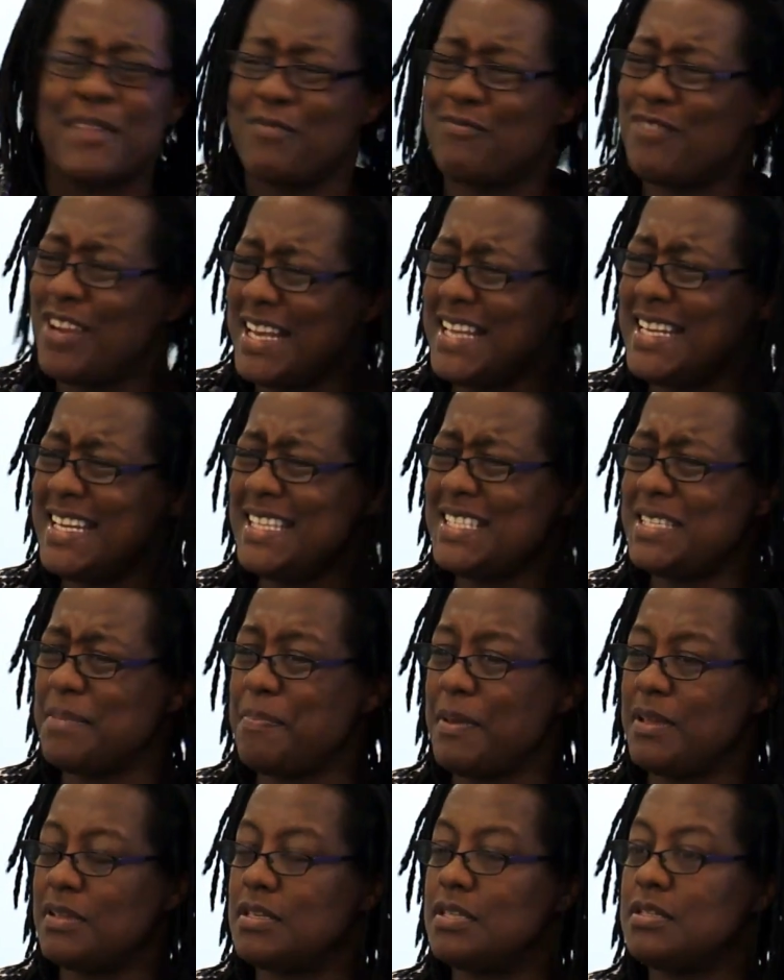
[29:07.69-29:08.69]
Really needs a
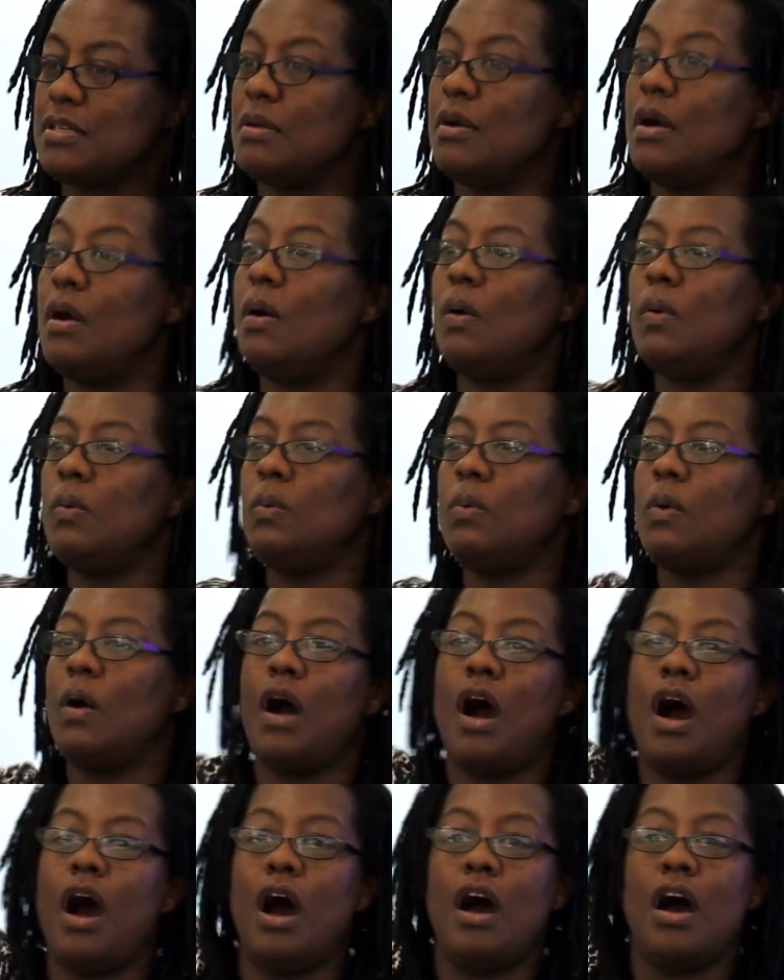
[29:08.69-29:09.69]
bit.
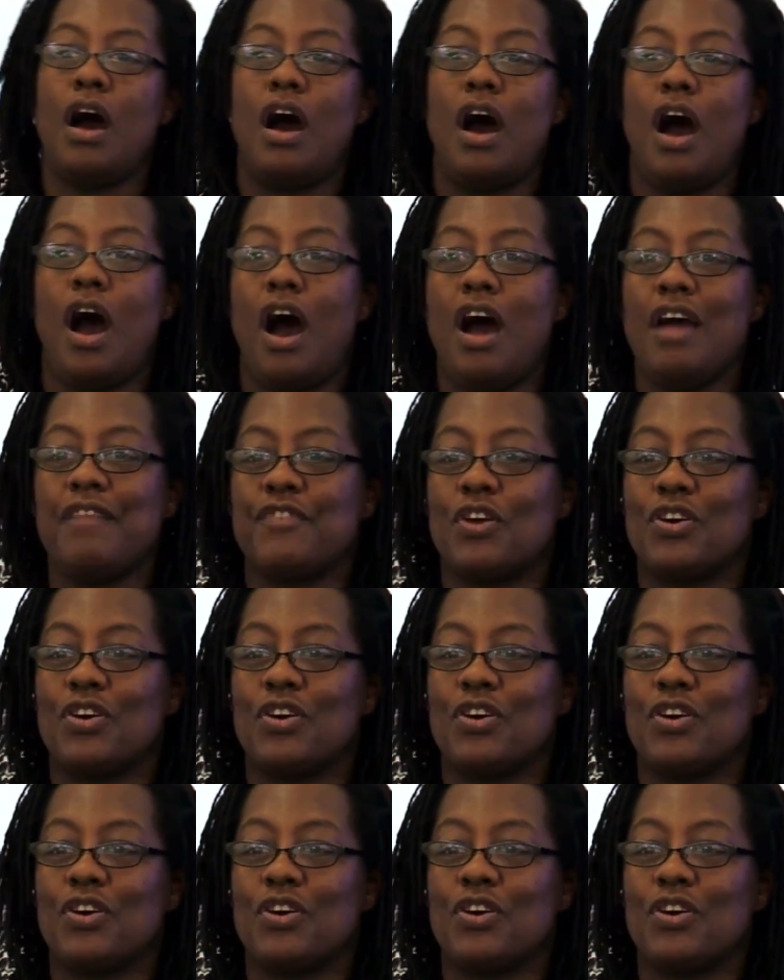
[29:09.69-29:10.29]
I've